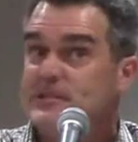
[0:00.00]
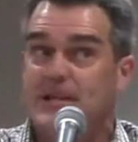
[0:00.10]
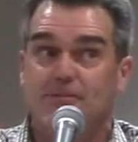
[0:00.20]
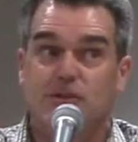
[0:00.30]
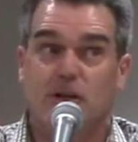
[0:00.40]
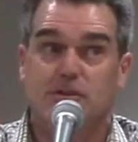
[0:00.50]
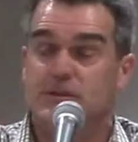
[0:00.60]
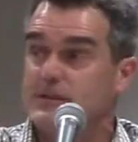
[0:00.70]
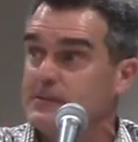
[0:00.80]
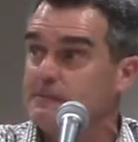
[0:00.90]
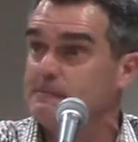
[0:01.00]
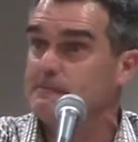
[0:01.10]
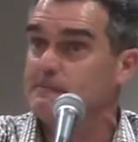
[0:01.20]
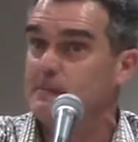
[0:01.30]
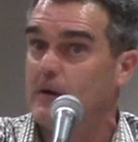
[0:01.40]
seven churches.
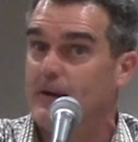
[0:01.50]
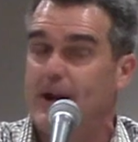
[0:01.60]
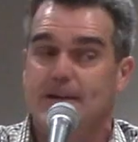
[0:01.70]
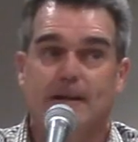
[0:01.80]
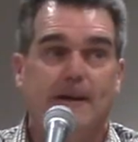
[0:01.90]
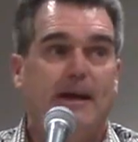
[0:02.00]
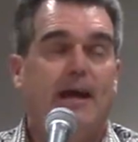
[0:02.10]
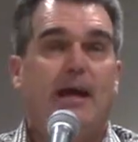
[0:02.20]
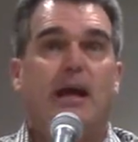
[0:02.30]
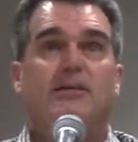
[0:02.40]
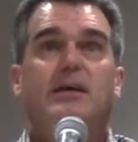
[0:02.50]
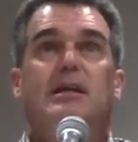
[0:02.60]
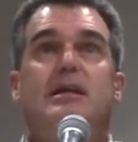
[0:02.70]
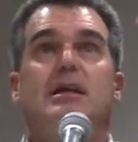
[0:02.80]
All right? And then